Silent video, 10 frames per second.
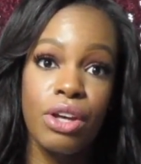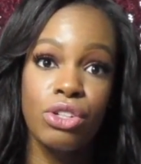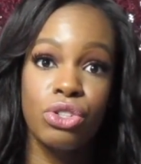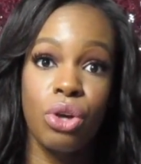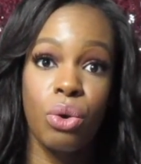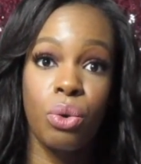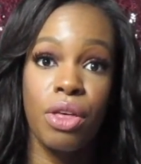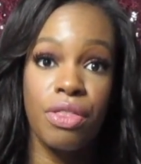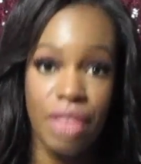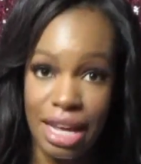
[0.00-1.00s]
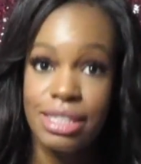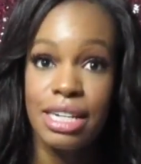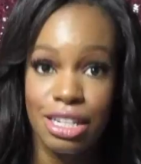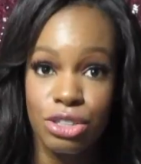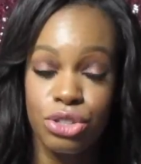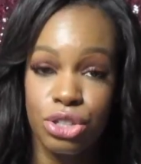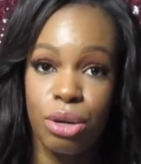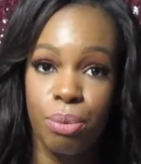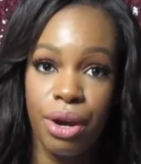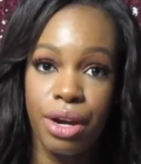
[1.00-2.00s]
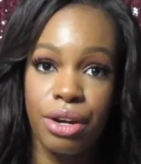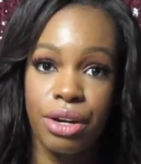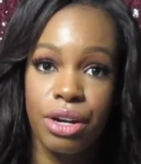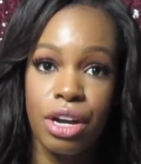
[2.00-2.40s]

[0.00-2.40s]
So that's an answer to your prayer.